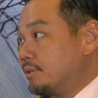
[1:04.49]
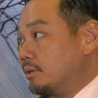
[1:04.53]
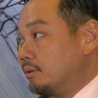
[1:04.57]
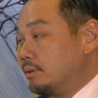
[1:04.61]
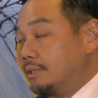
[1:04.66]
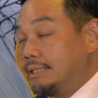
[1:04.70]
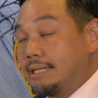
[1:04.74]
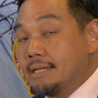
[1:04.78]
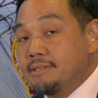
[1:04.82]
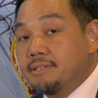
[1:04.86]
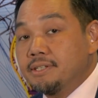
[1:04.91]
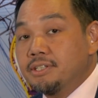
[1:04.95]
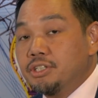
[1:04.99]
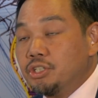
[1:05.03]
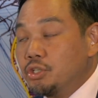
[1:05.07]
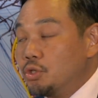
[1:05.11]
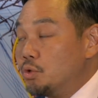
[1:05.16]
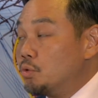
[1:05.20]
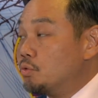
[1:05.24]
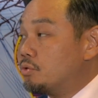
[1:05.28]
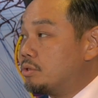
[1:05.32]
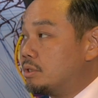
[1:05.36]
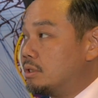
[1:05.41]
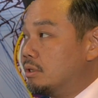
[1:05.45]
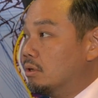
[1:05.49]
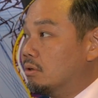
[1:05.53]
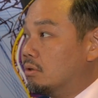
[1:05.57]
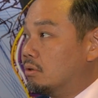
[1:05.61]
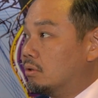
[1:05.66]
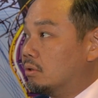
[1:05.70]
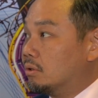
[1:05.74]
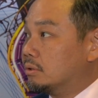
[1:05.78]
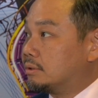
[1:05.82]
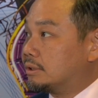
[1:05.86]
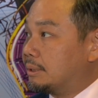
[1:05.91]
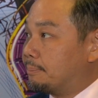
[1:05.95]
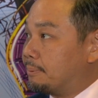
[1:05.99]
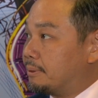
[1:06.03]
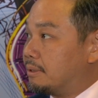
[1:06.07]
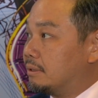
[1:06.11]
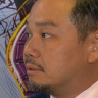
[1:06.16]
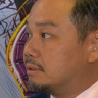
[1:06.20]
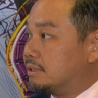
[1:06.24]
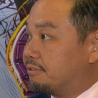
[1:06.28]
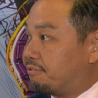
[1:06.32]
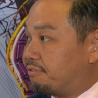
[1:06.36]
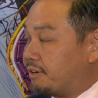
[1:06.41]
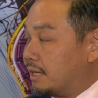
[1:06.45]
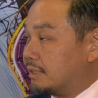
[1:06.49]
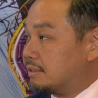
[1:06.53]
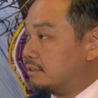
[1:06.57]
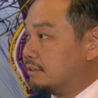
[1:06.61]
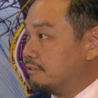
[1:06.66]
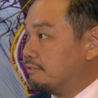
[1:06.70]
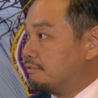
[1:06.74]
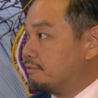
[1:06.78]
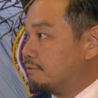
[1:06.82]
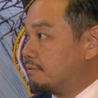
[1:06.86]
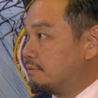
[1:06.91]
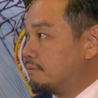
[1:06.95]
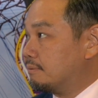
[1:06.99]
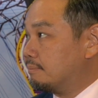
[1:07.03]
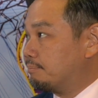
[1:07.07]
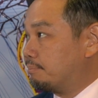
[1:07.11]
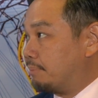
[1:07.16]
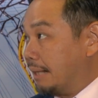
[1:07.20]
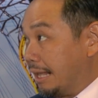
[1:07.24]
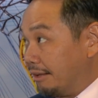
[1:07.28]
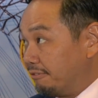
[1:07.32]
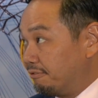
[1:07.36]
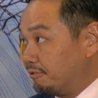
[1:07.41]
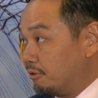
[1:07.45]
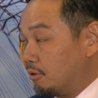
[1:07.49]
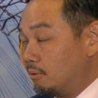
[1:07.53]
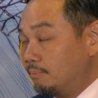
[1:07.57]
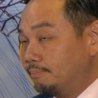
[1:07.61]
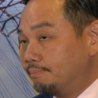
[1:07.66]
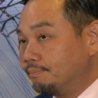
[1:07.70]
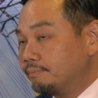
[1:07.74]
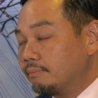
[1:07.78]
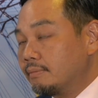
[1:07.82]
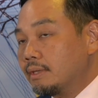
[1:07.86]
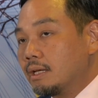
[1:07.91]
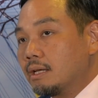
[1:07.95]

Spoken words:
So it doesn't use your typical diffractive platform.